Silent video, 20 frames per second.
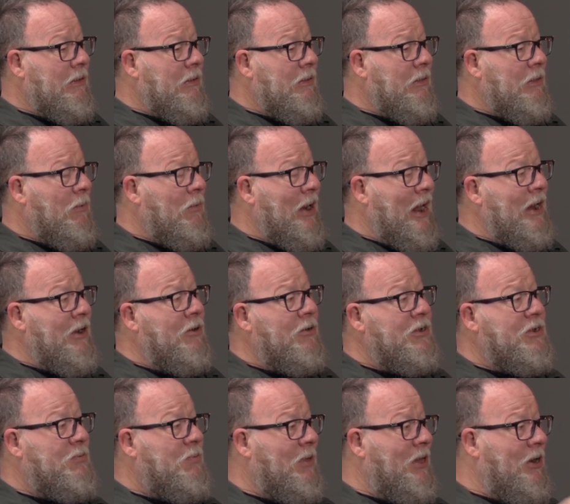the Randall
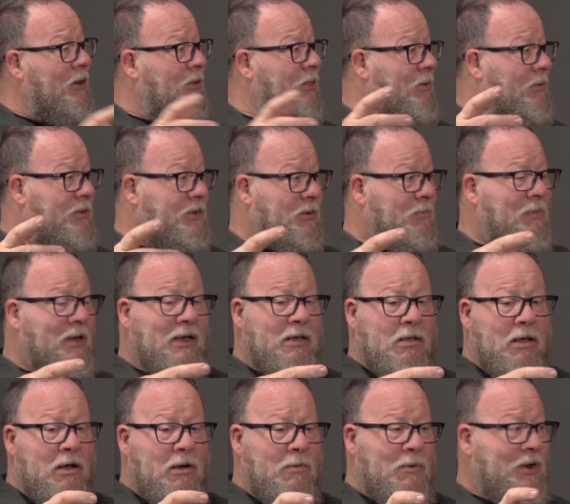splitter that was the big
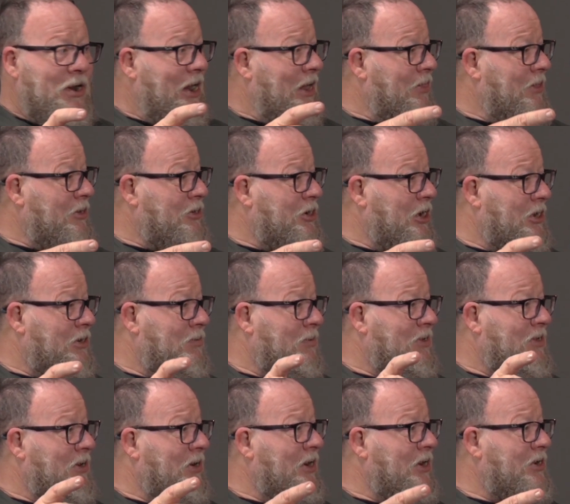long one, you had the
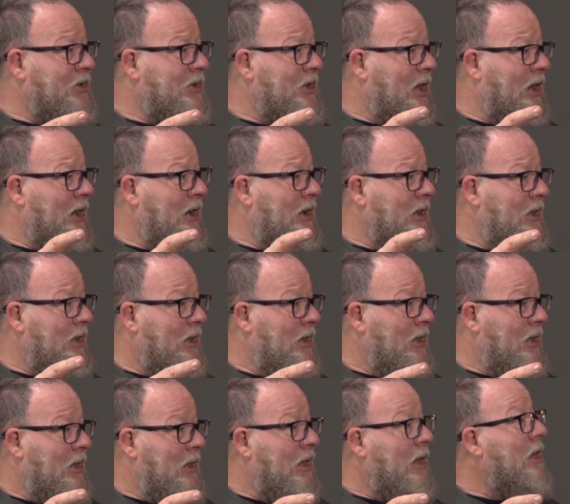adjustments on each side. Yeah.
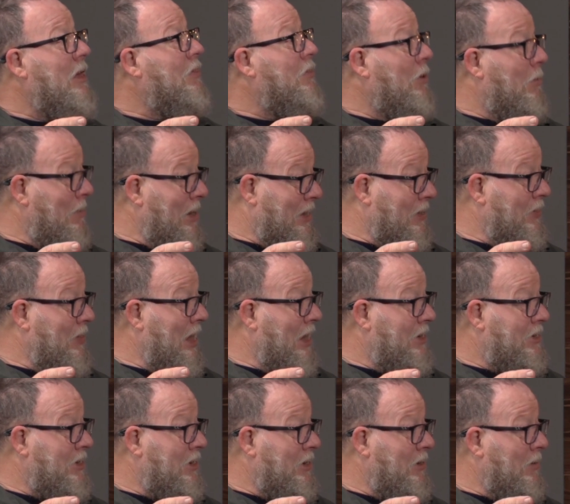They're making
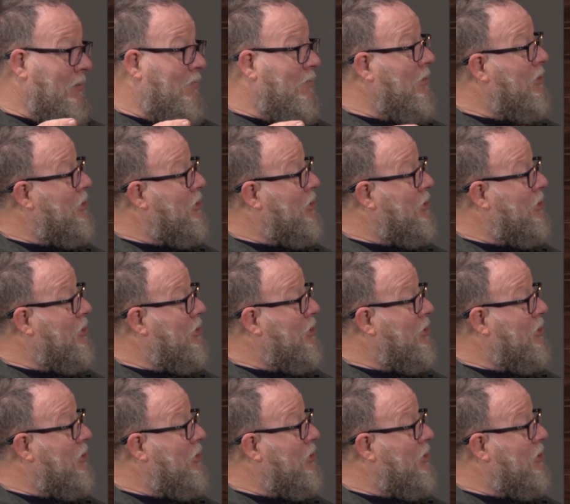that too for